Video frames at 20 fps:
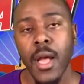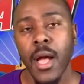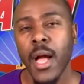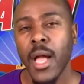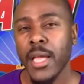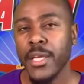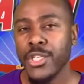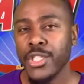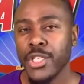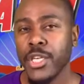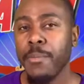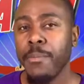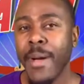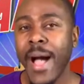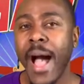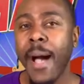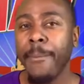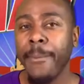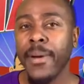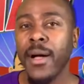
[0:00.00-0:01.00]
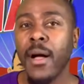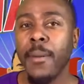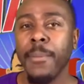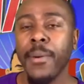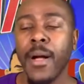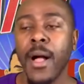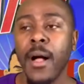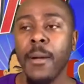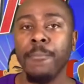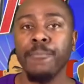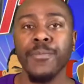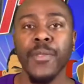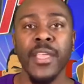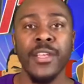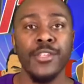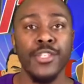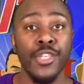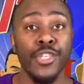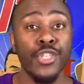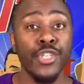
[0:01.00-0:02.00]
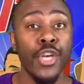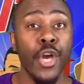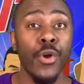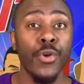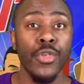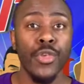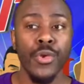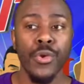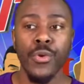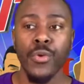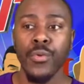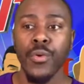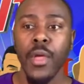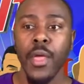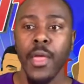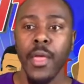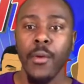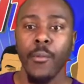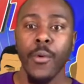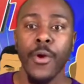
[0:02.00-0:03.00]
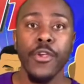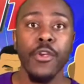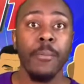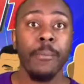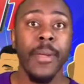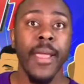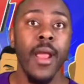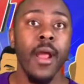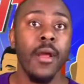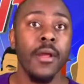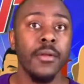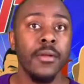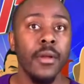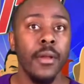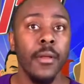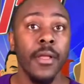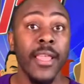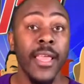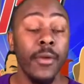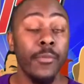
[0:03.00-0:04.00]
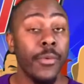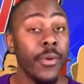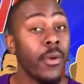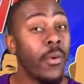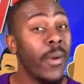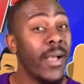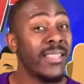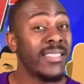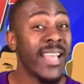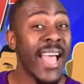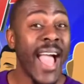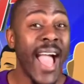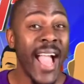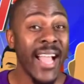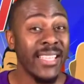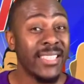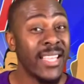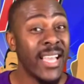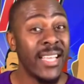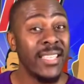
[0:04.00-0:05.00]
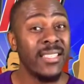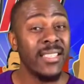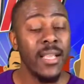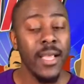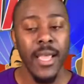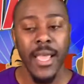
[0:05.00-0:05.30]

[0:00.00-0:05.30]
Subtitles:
It should pop up and to show you where your parent can request access